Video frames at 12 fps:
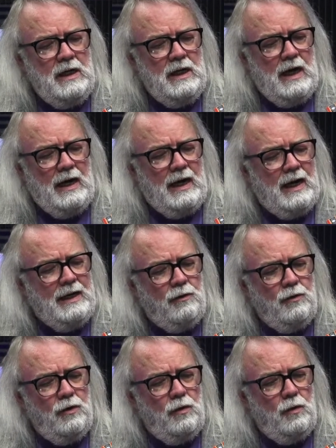I don't
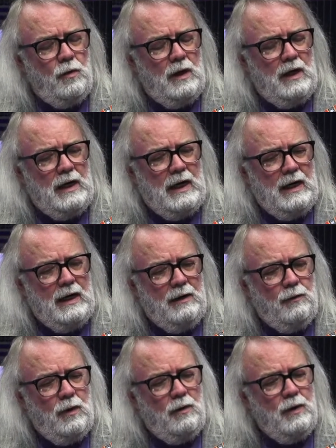know
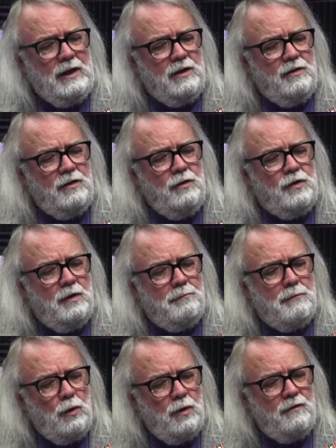what we could do to
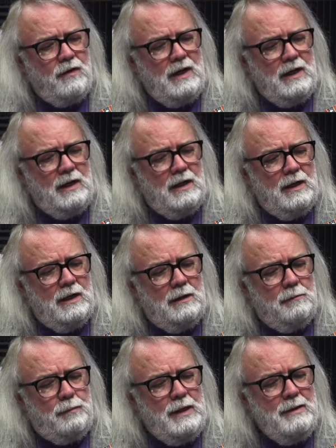motivate
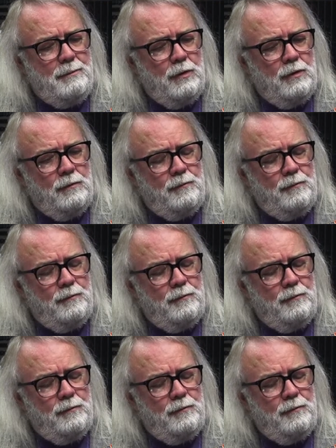people